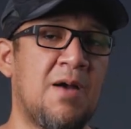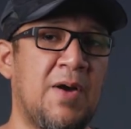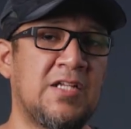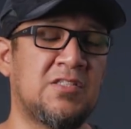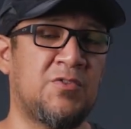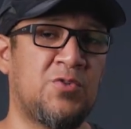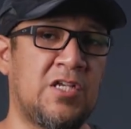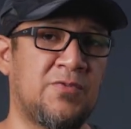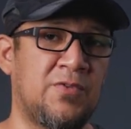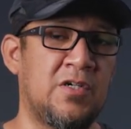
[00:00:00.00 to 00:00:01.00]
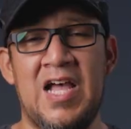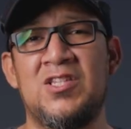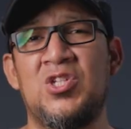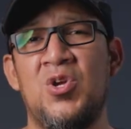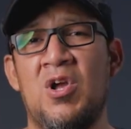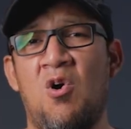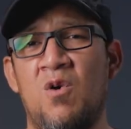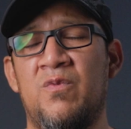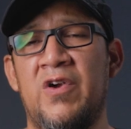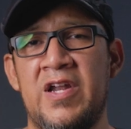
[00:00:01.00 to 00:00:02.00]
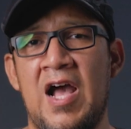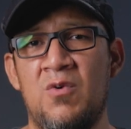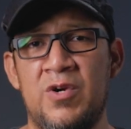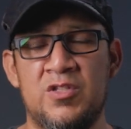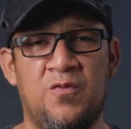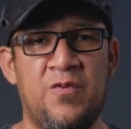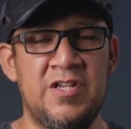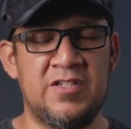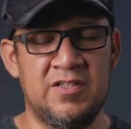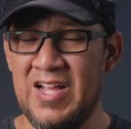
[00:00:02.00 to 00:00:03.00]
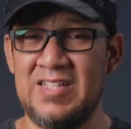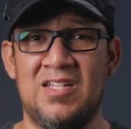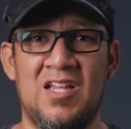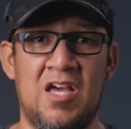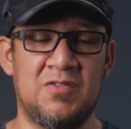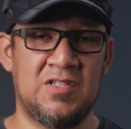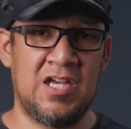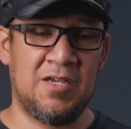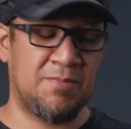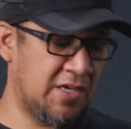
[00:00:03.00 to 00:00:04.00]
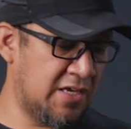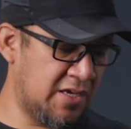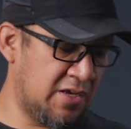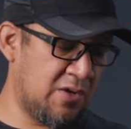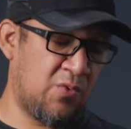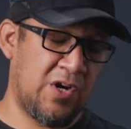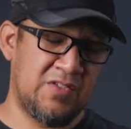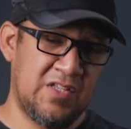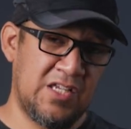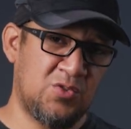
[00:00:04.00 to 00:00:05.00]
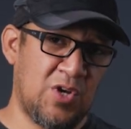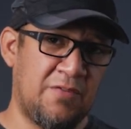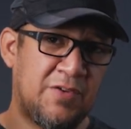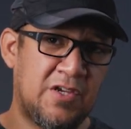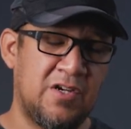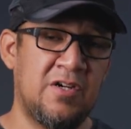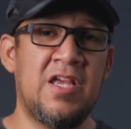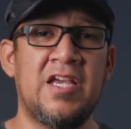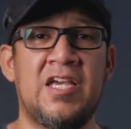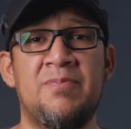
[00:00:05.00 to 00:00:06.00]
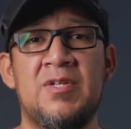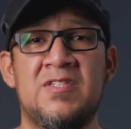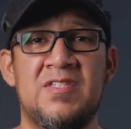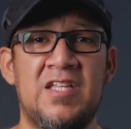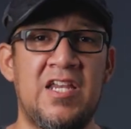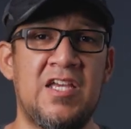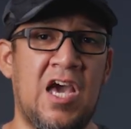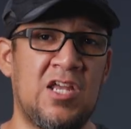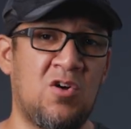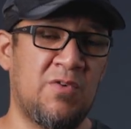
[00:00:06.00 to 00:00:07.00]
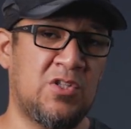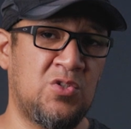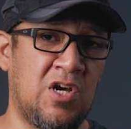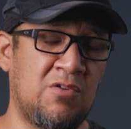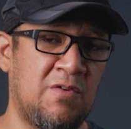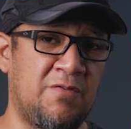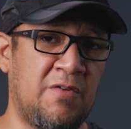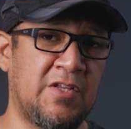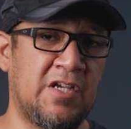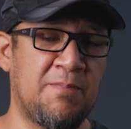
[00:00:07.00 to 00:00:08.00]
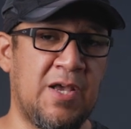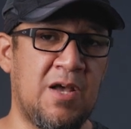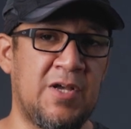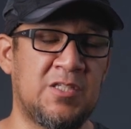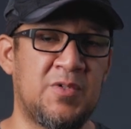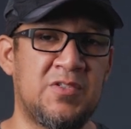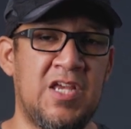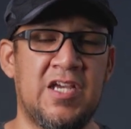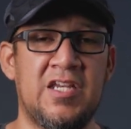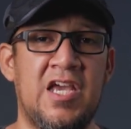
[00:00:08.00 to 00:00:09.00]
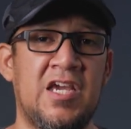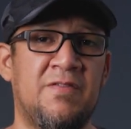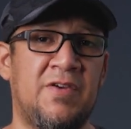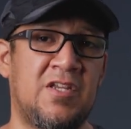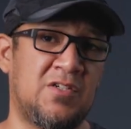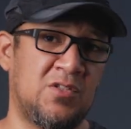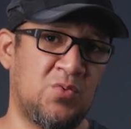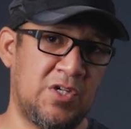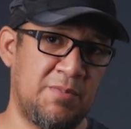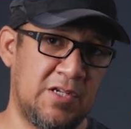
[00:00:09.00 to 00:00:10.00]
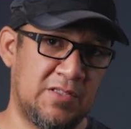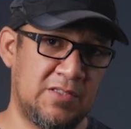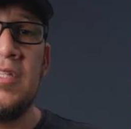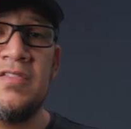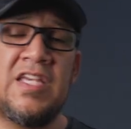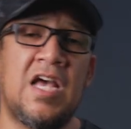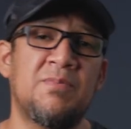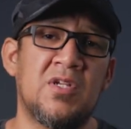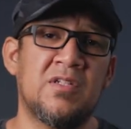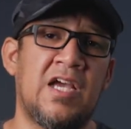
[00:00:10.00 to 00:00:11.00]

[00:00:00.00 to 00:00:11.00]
gigabytes of transfer. That took over an hour to finish. That's a lot of time. Whereas this drive here kept it steady at over 250 megabytes per second and it finished in 20 minutes. The Samsung